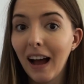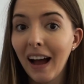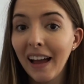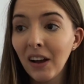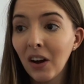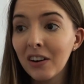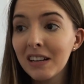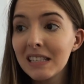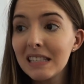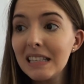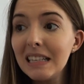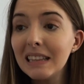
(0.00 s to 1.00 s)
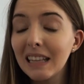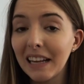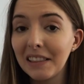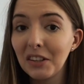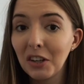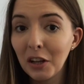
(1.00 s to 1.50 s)
I honestly
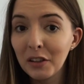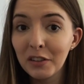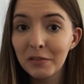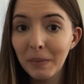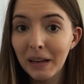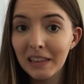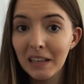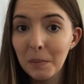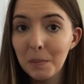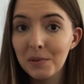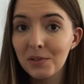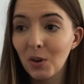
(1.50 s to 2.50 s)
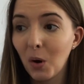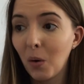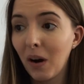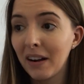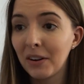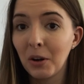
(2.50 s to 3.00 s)
like the color of my lips,
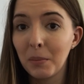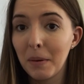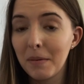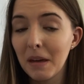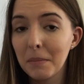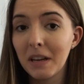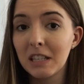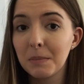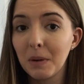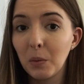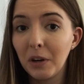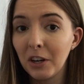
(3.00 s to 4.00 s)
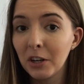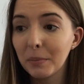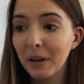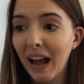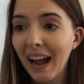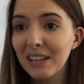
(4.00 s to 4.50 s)
so I don't know, maybe that makes me weird,
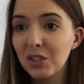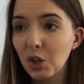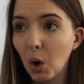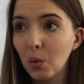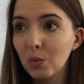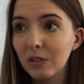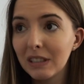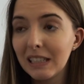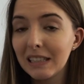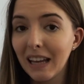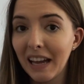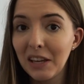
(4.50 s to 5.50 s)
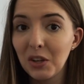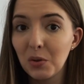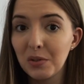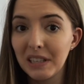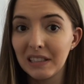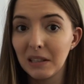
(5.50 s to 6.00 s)
but I don't really like
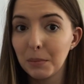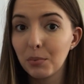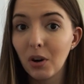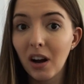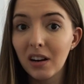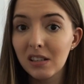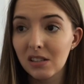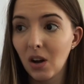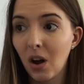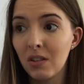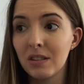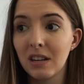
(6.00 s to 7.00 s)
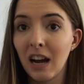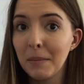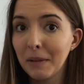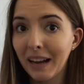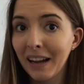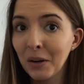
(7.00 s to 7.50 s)
using lip products all the
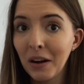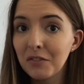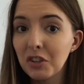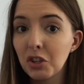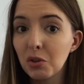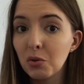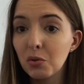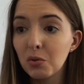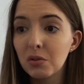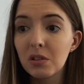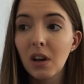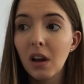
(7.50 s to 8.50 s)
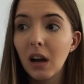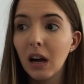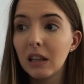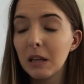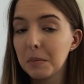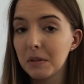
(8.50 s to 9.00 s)
time. Like, I don't have to use
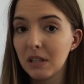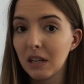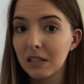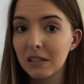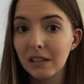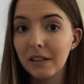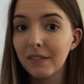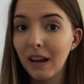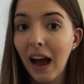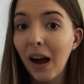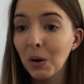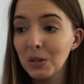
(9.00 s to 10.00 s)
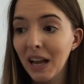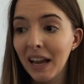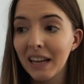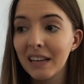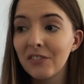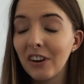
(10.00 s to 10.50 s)
a lipstick to leave the house. I
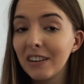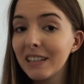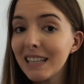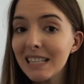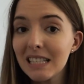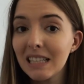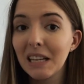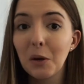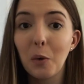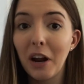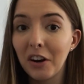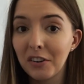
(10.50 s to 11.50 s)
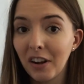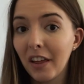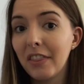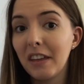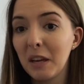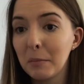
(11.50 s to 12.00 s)
can very easily wear
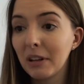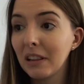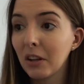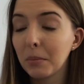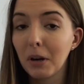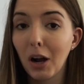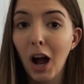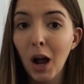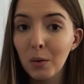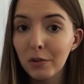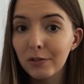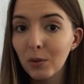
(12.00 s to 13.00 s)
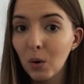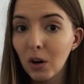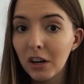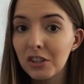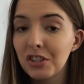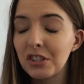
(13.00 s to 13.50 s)
nothing, put a little bit of
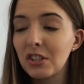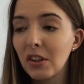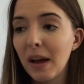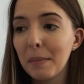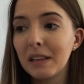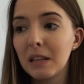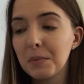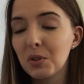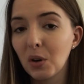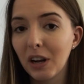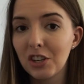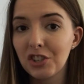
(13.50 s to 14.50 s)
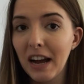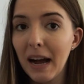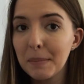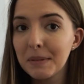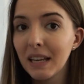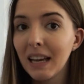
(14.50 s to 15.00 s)
Aquaphor just so that my lips don't get
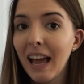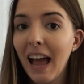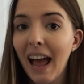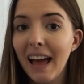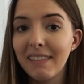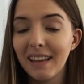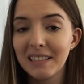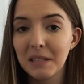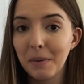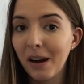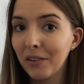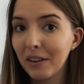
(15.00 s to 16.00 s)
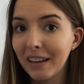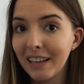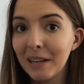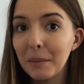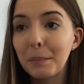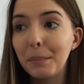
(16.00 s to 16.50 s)
chapped, and that's about
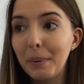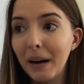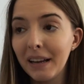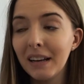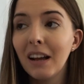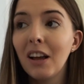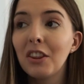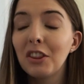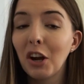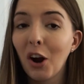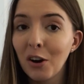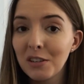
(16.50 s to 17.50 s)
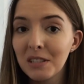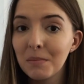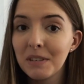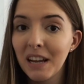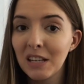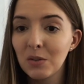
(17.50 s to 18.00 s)
it. But there are
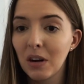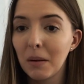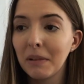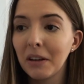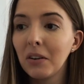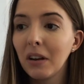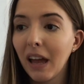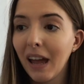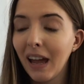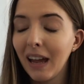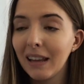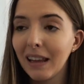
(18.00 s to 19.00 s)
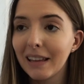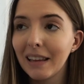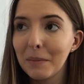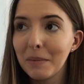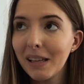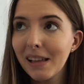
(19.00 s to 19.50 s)
some days when I'm like, okay, like
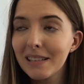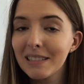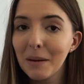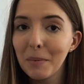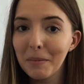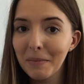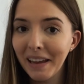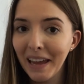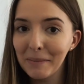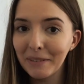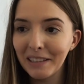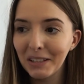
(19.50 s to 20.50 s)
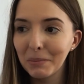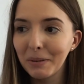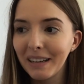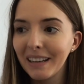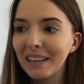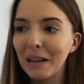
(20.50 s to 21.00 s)
let me like step up my game a little
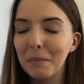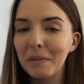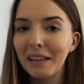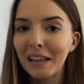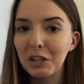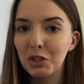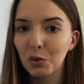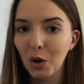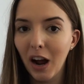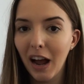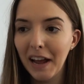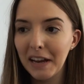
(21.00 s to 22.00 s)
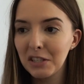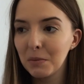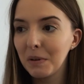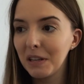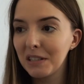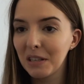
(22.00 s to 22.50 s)
bit. Let me like try to
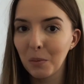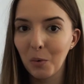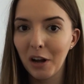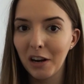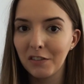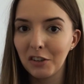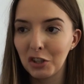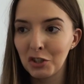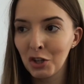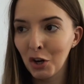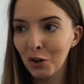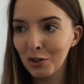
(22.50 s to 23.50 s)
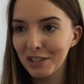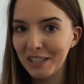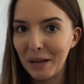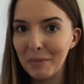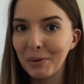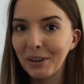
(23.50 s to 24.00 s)
be somewhat of an adult
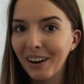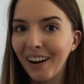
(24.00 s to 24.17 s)
and put